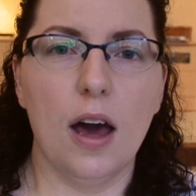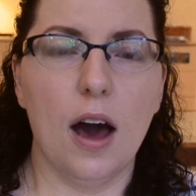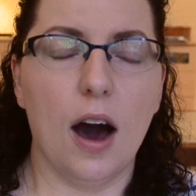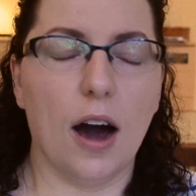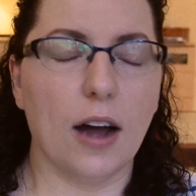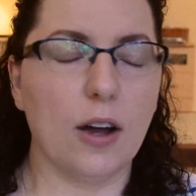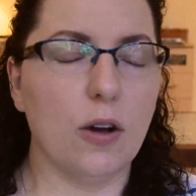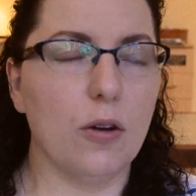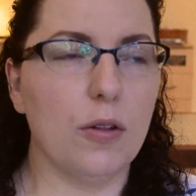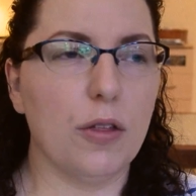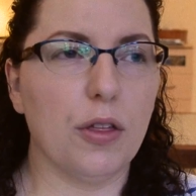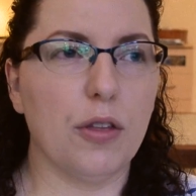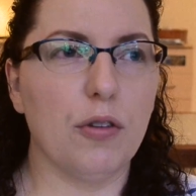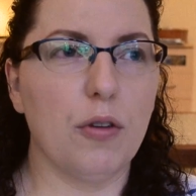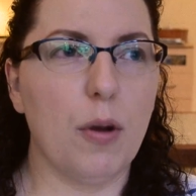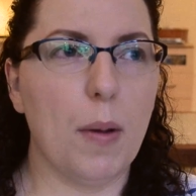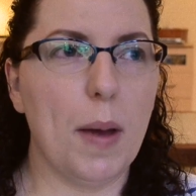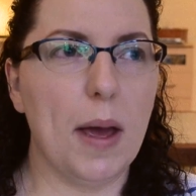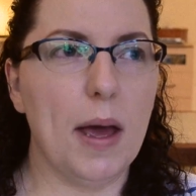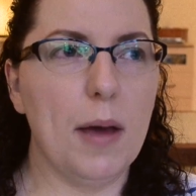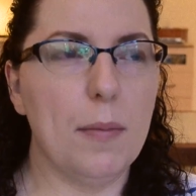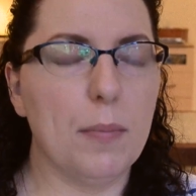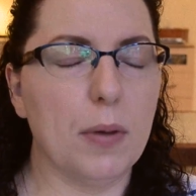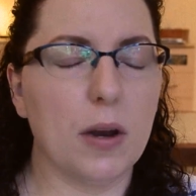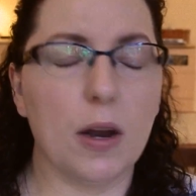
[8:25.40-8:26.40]
I got through
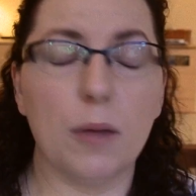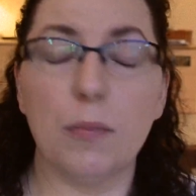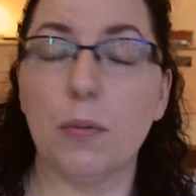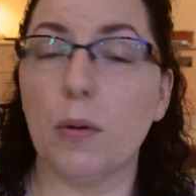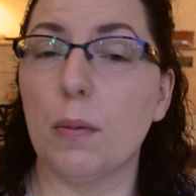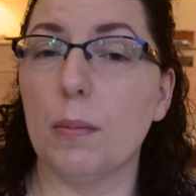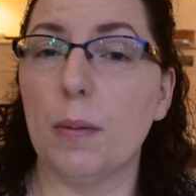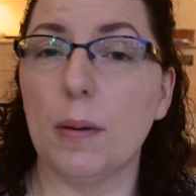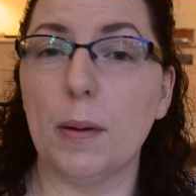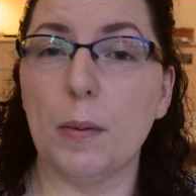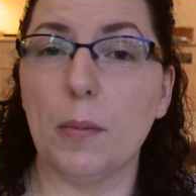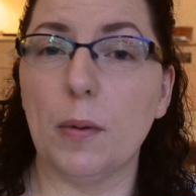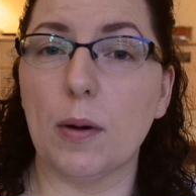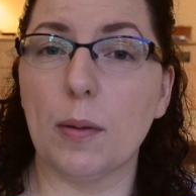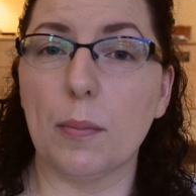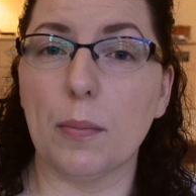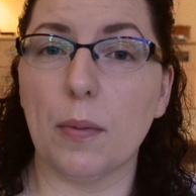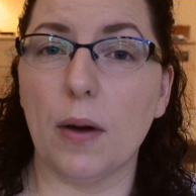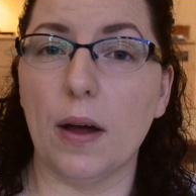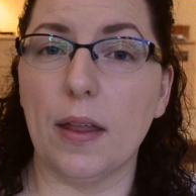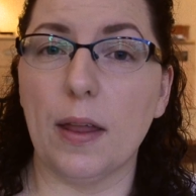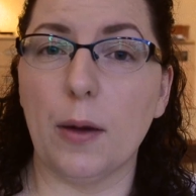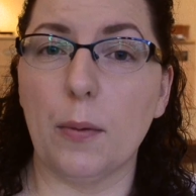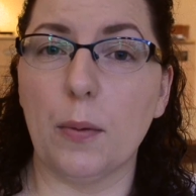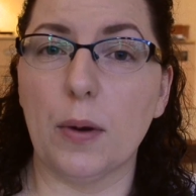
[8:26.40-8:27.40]
it but I probably wouldn't
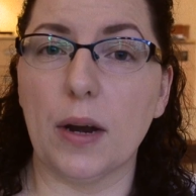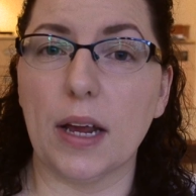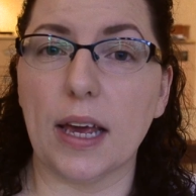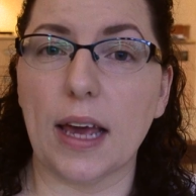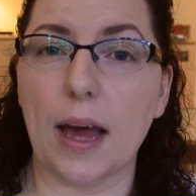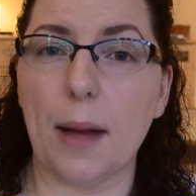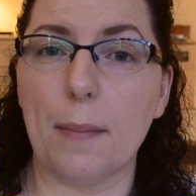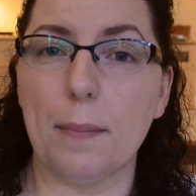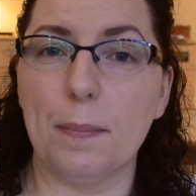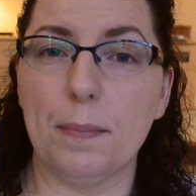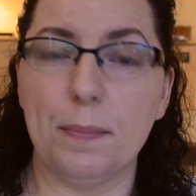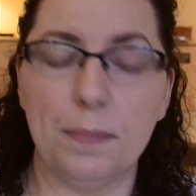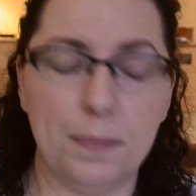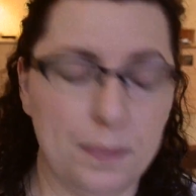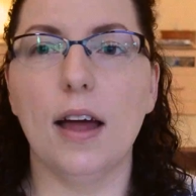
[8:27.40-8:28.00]
buy that one again.